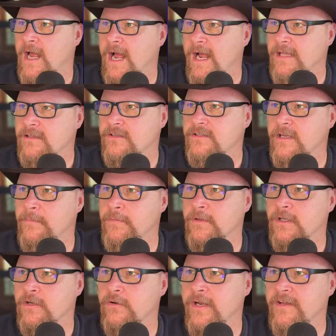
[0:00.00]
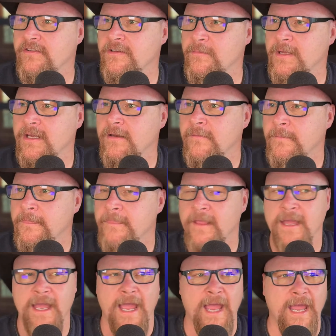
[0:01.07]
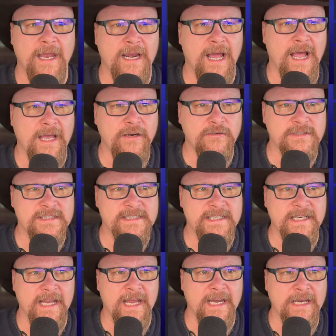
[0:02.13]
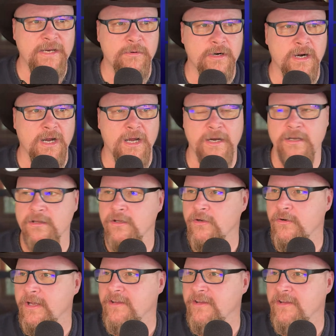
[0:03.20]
I looked up a loan estimate. And I don't see anywhere on a loan